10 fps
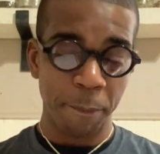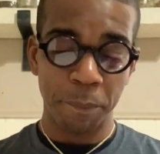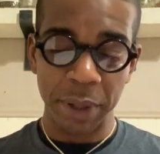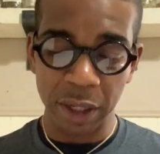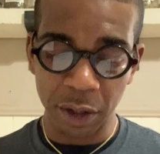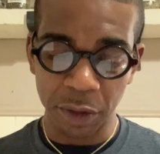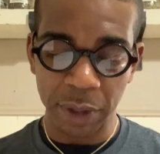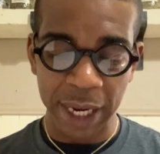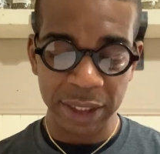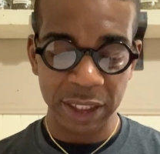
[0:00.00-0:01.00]

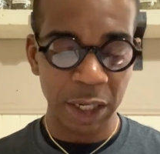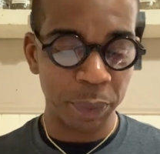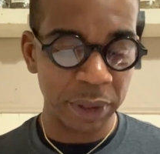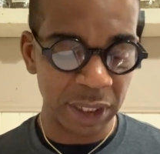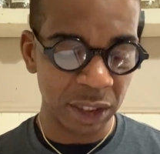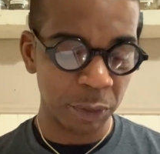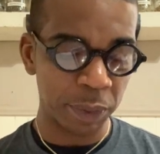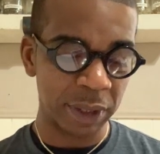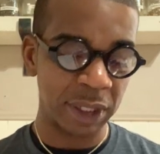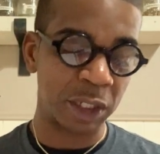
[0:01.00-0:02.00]
Below, I share
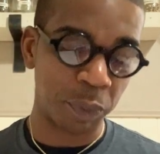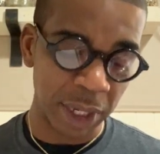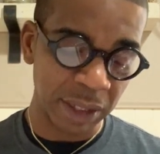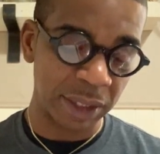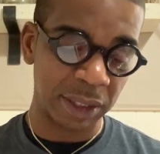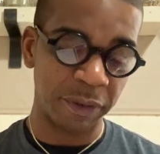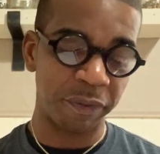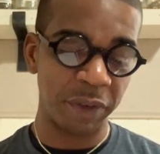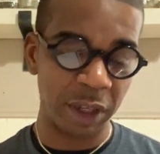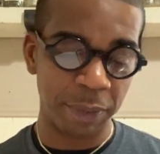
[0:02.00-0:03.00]
participants' expressions and
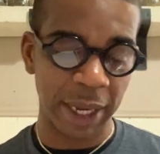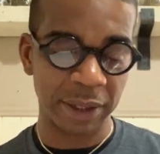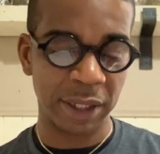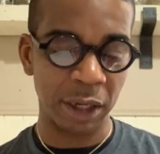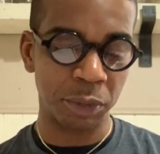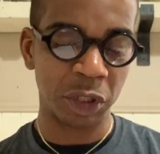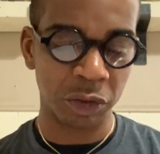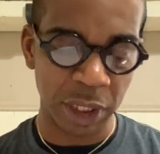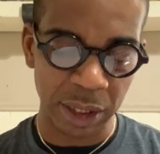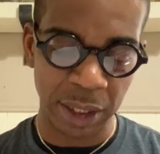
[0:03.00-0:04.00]
feedback to help
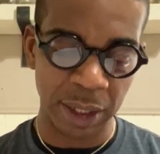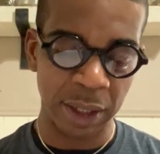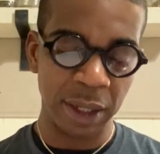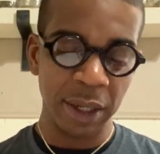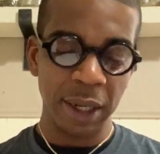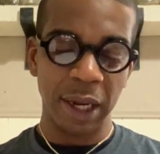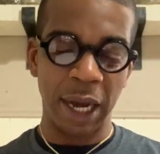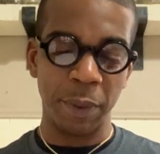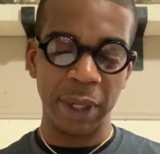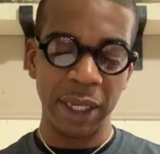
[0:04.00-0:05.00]
strengthen
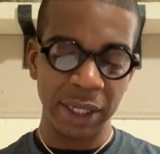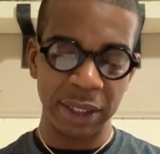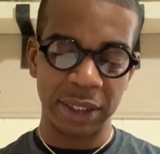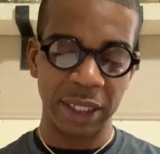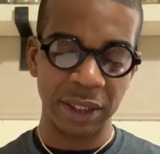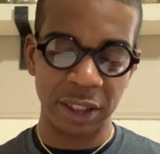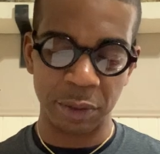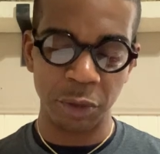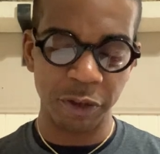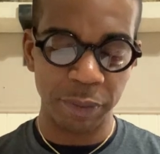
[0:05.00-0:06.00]
our Healing
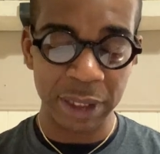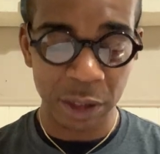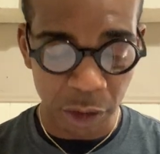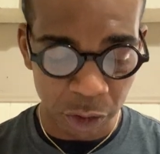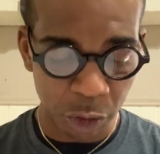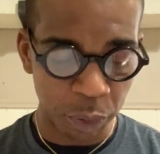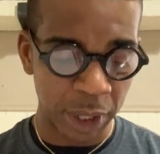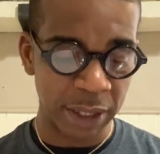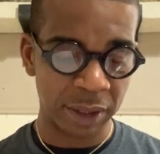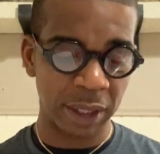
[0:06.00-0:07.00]
Justice Movement Circle
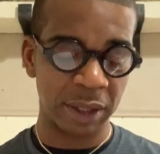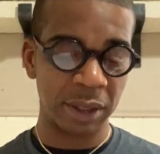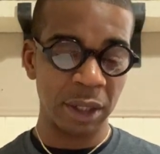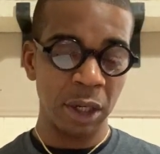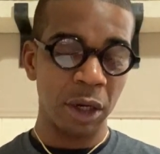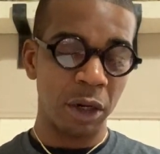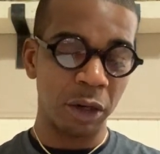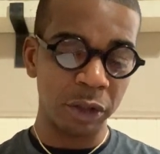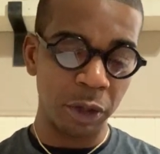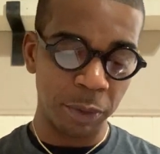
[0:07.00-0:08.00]
process.
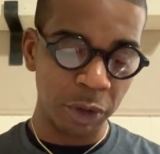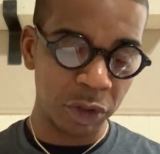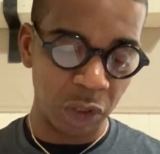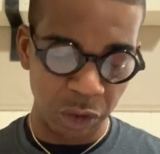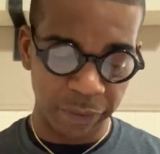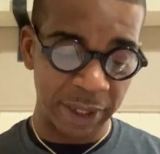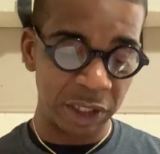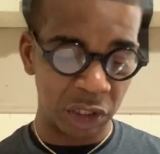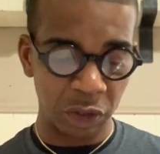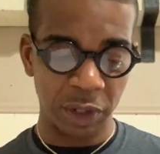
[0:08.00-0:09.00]
Although most youth
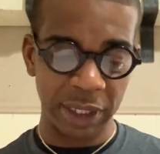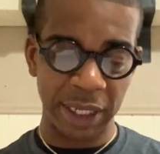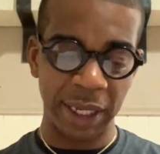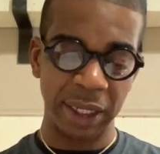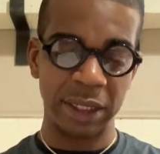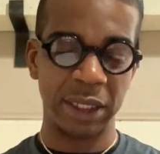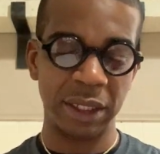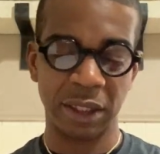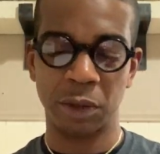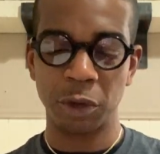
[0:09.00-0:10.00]
enjoyed the Healing
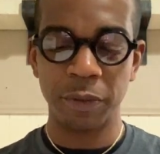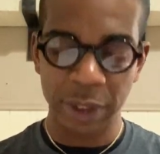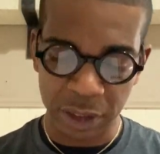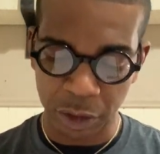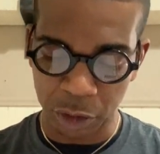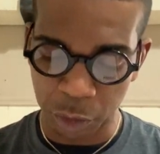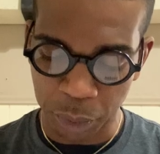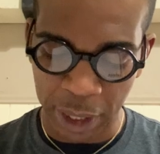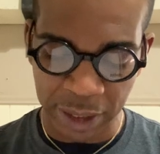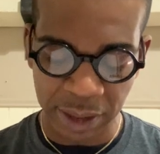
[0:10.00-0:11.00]
Justice Movement Circle
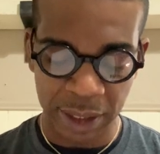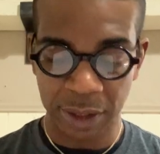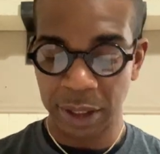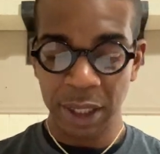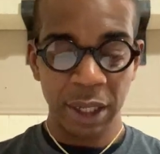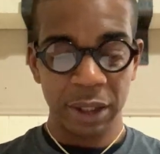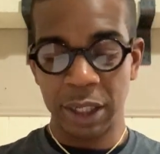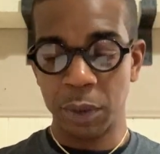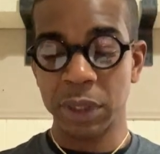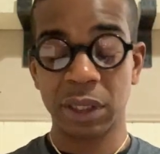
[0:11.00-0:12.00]
process,
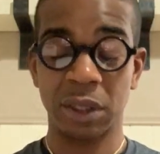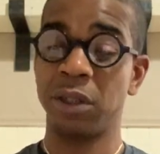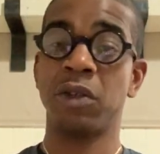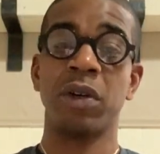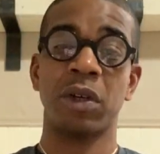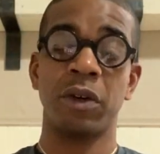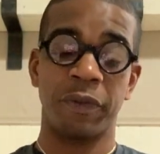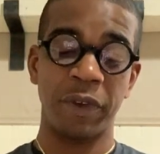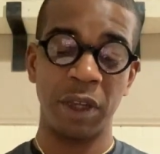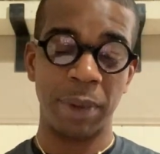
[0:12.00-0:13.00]
there was still critical
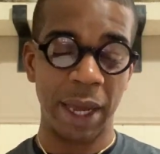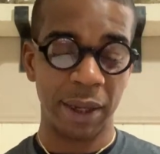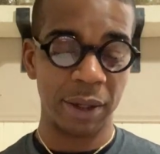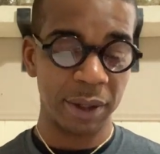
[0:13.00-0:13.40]
feedback.